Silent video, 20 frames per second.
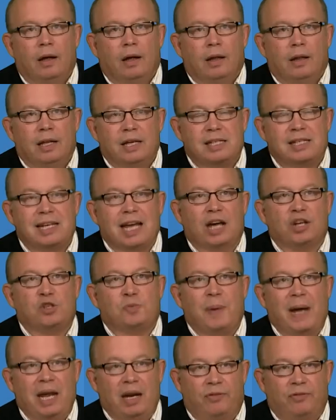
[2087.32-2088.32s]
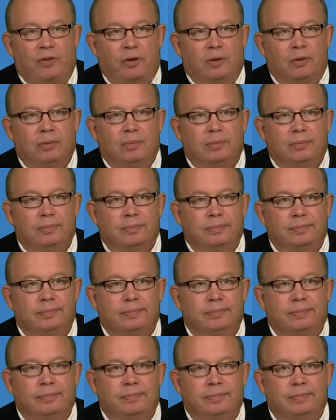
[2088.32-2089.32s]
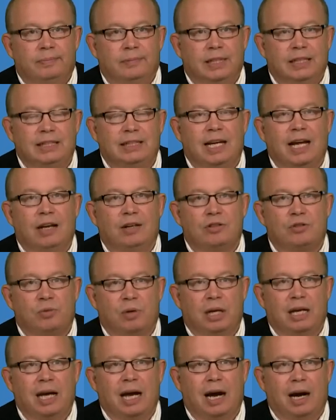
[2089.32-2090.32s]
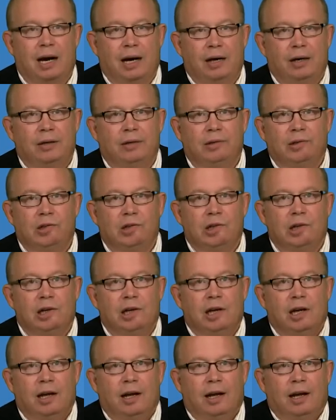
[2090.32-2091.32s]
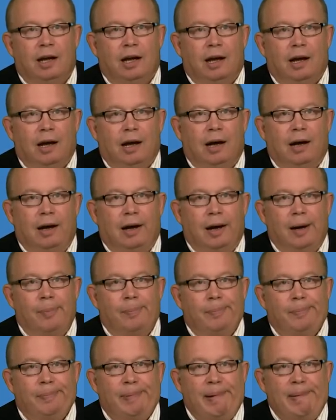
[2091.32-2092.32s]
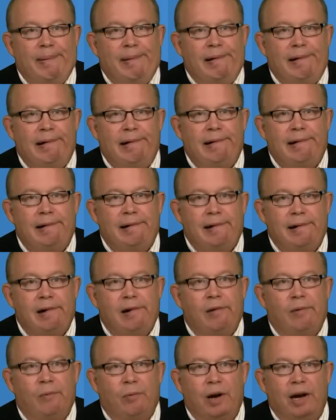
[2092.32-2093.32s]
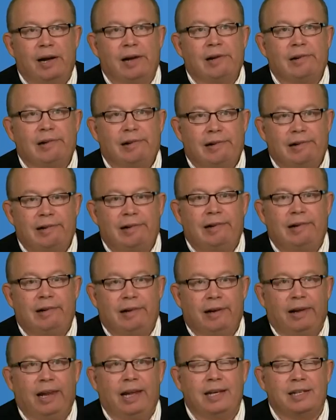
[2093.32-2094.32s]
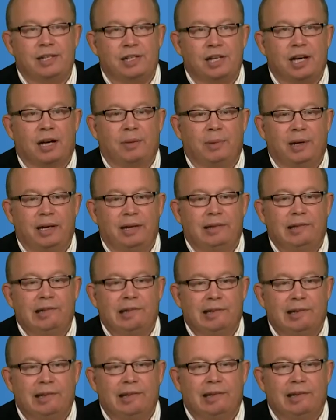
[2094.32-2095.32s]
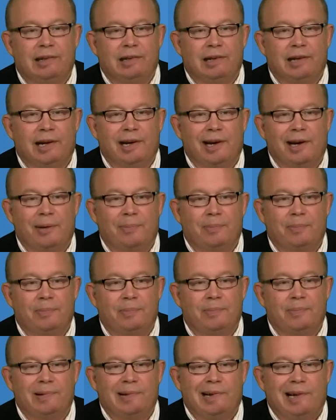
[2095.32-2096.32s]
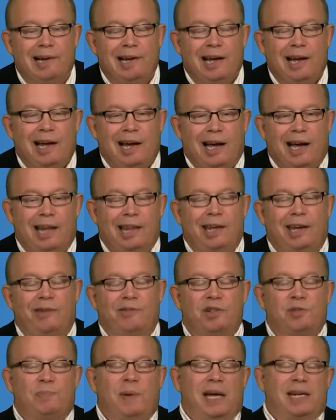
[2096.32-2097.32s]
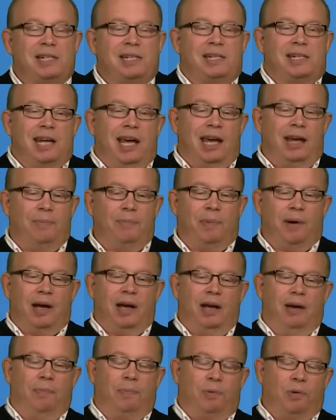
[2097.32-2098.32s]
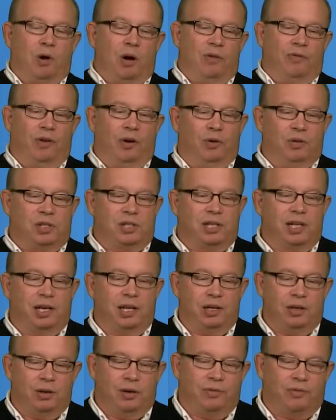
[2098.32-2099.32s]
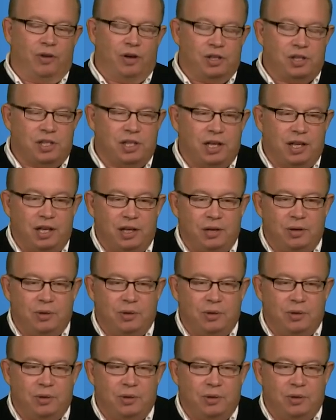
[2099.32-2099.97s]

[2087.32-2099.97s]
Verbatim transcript: this sounds painful. This sounds really hard. Um, well, ladies and gentlemen, um, I think it was best said by a provost at a university who